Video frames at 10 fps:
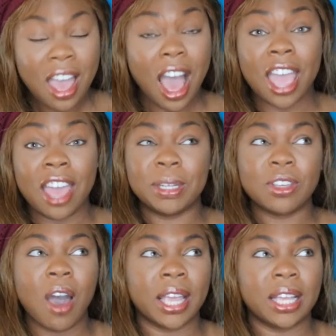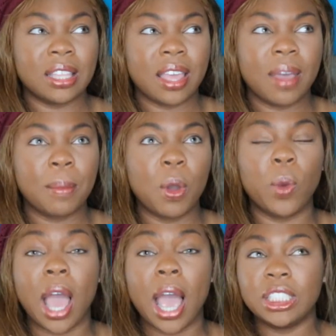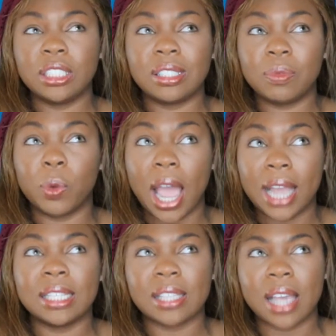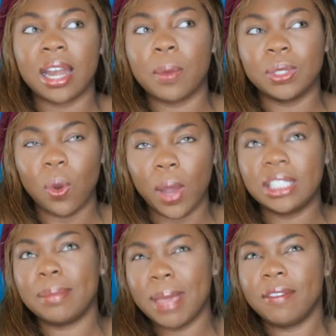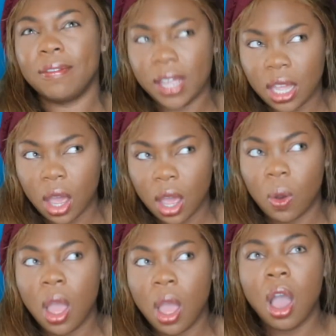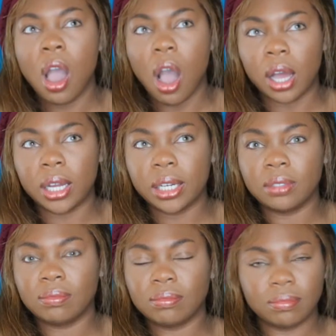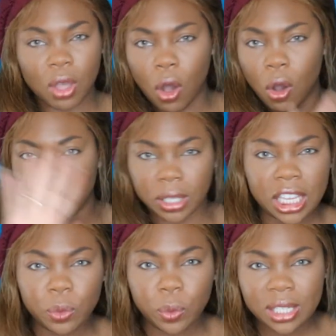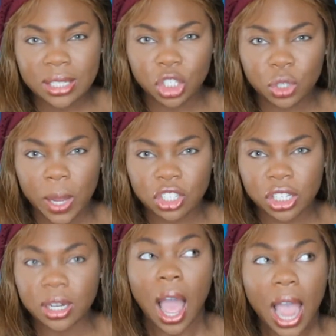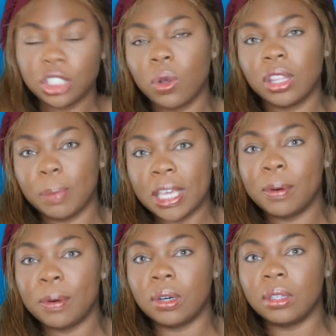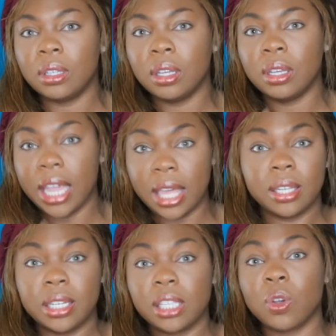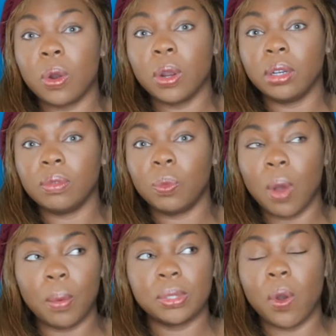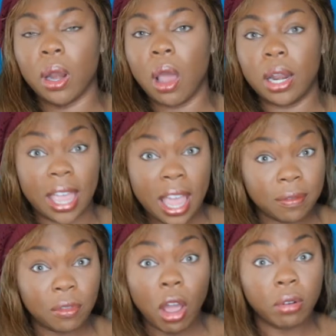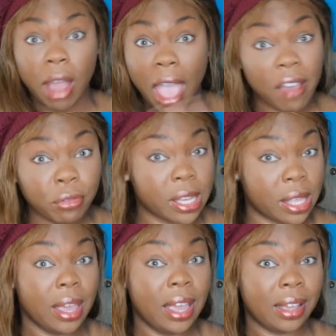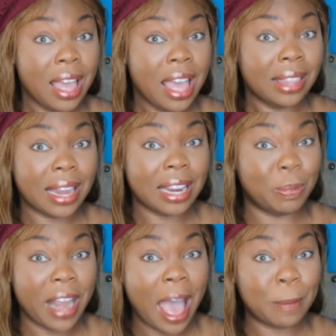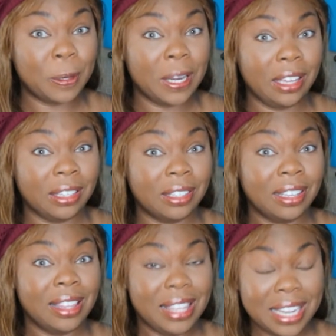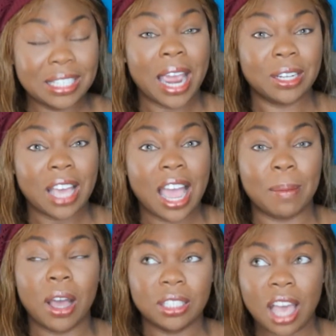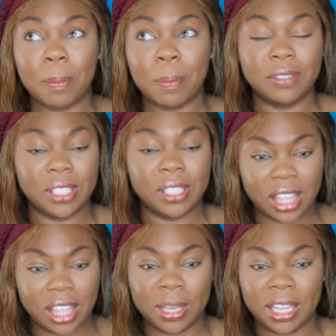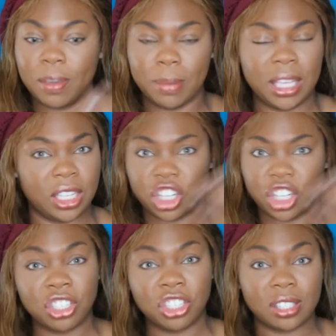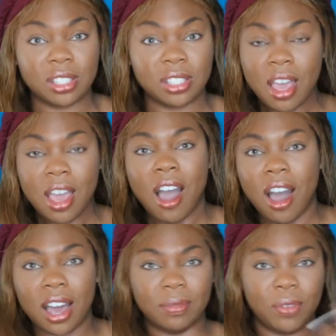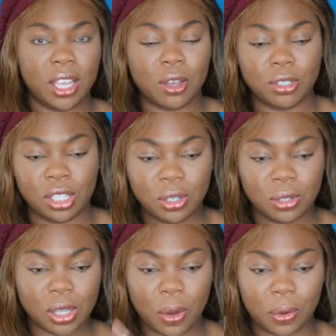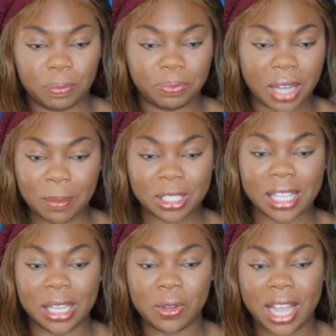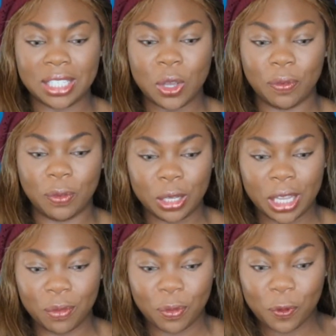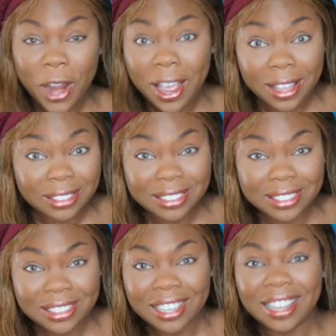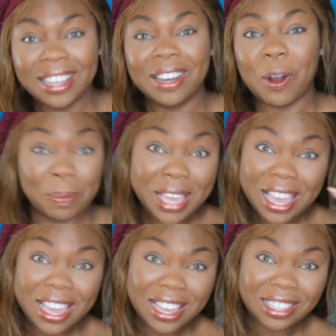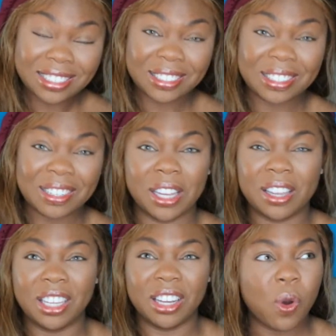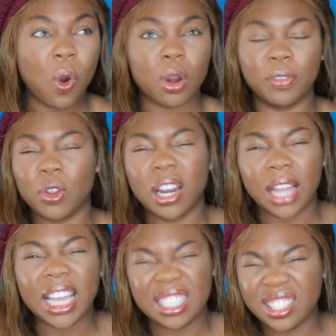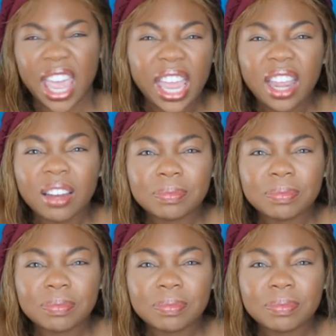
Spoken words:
I have been talking to them. When I decided I was going to make a video on the whole Kiwi situation, I told the people in the Discord what was going on. They have known everything that has been happening the entire time, on top of they've been giving me suggestions on videos to do. So I'm just letting you guys know, if you're looking for friends, or me, or, you know, or if you're on, like, a date